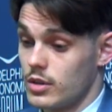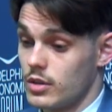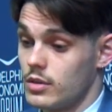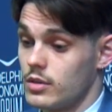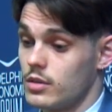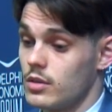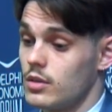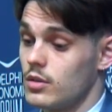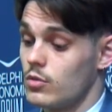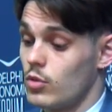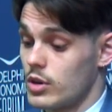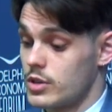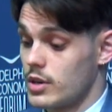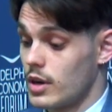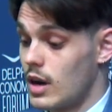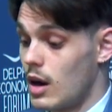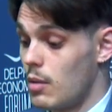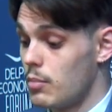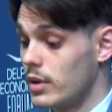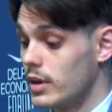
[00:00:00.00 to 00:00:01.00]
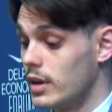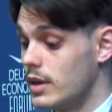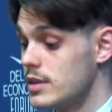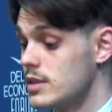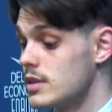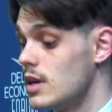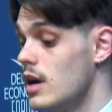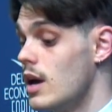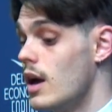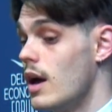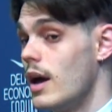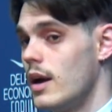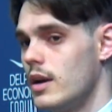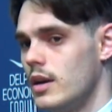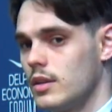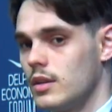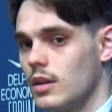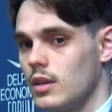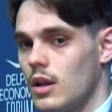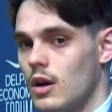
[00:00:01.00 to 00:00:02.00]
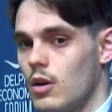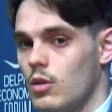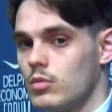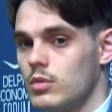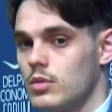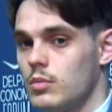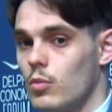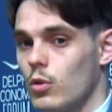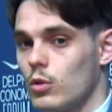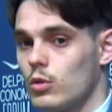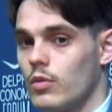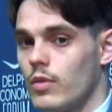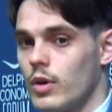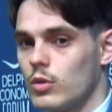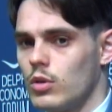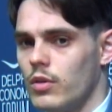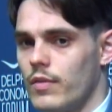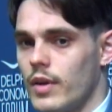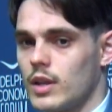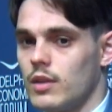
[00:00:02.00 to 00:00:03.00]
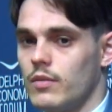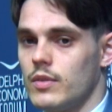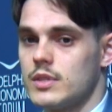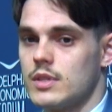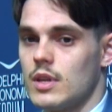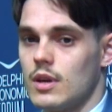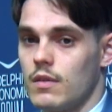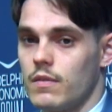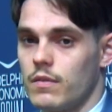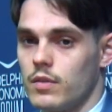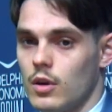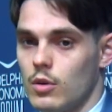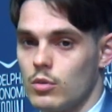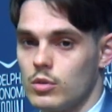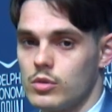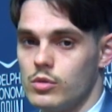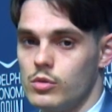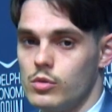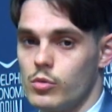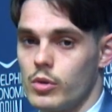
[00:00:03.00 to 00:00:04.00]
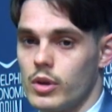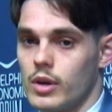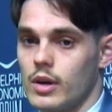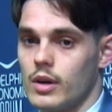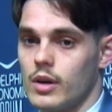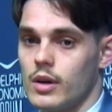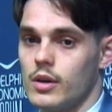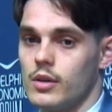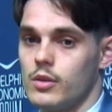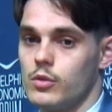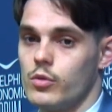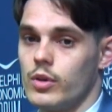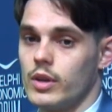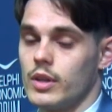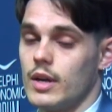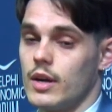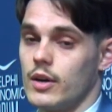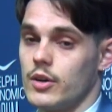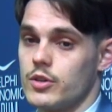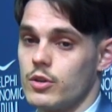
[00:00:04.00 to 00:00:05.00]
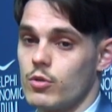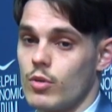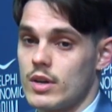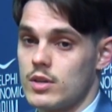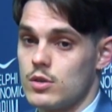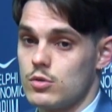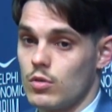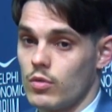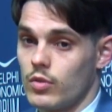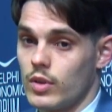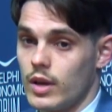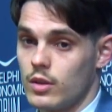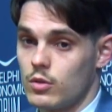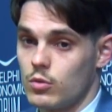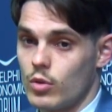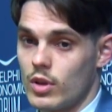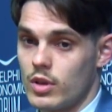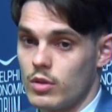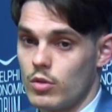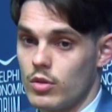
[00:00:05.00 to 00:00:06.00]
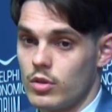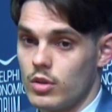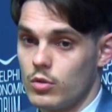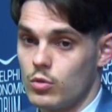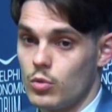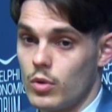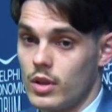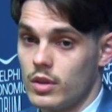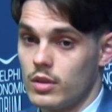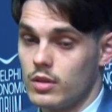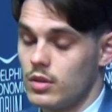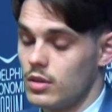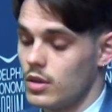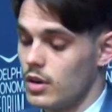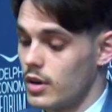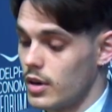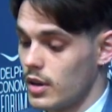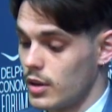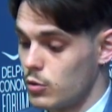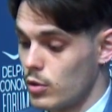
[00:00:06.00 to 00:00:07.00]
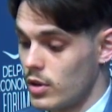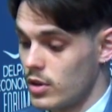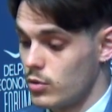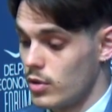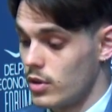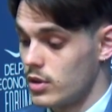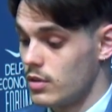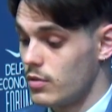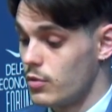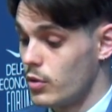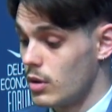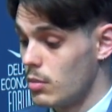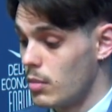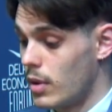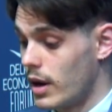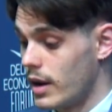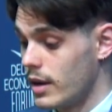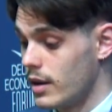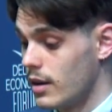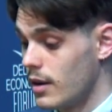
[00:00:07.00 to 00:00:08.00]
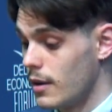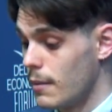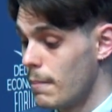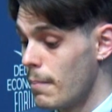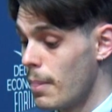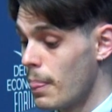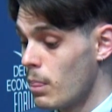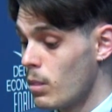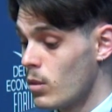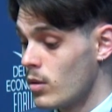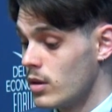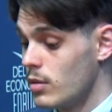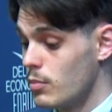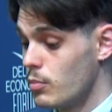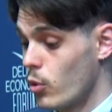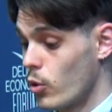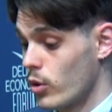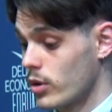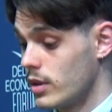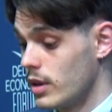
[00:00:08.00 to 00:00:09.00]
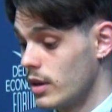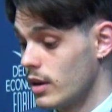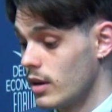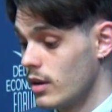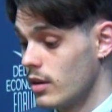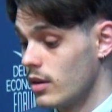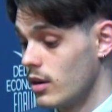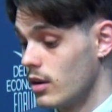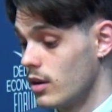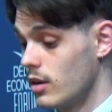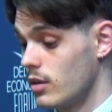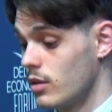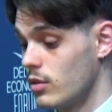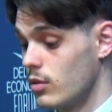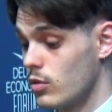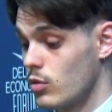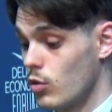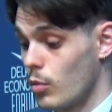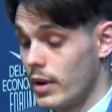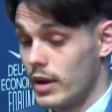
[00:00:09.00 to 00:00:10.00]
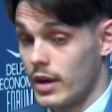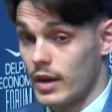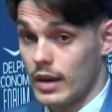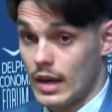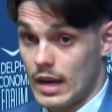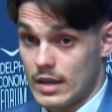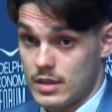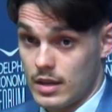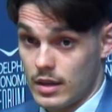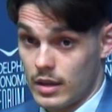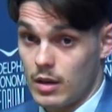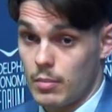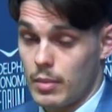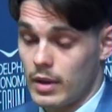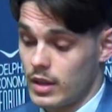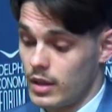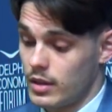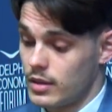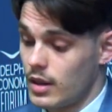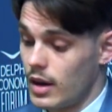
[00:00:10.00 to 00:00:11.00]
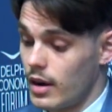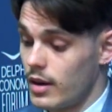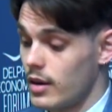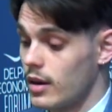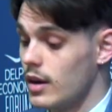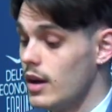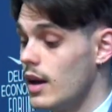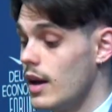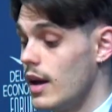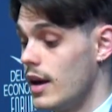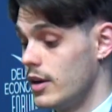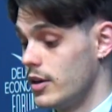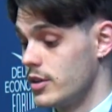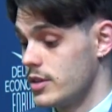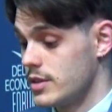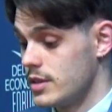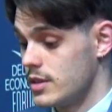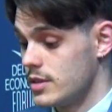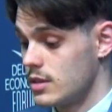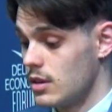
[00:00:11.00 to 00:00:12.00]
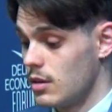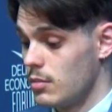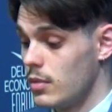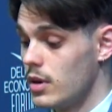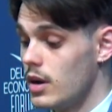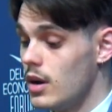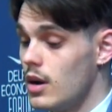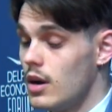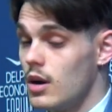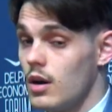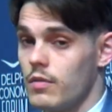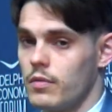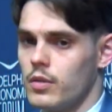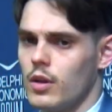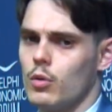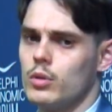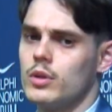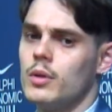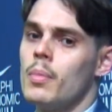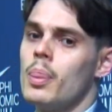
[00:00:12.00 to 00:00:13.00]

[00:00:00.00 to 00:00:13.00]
Russian companies, and it allowed Moldova to effectively stay afloat during the energy crisis of late 2022 and early 2023 by importing Romanian gas and keeping the entire energy system afloat.